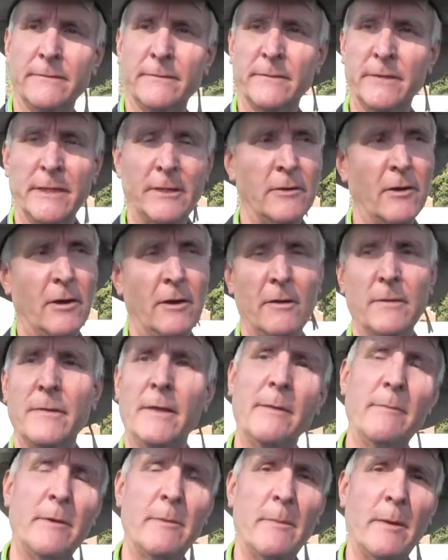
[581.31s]
They're all,
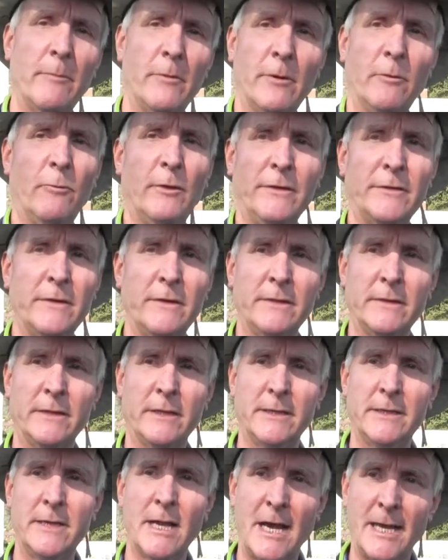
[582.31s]
and remember, it wasn't
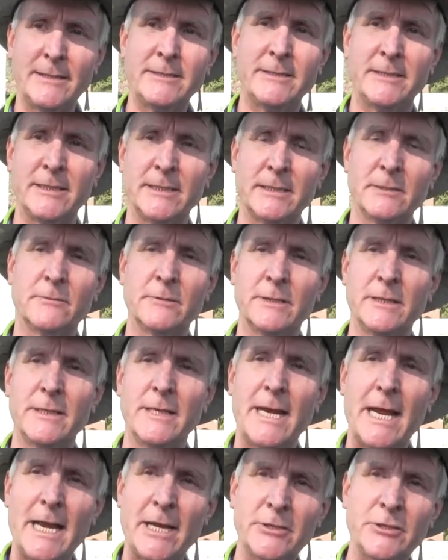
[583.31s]
the Nazis. It was the
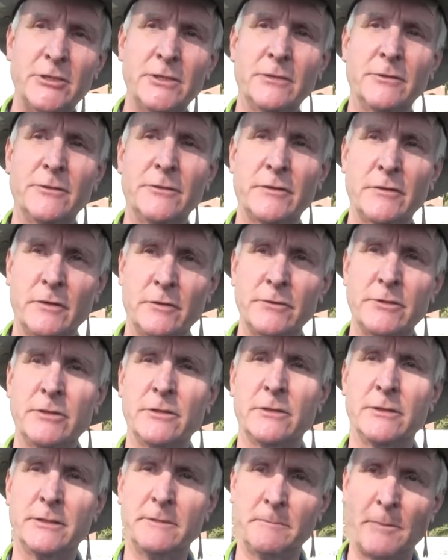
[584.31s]
National
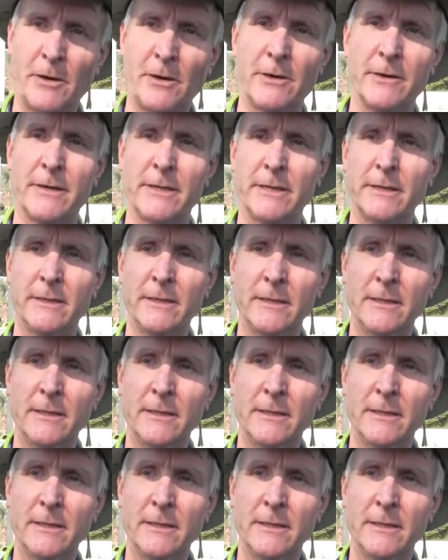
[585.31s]
Socialist Party.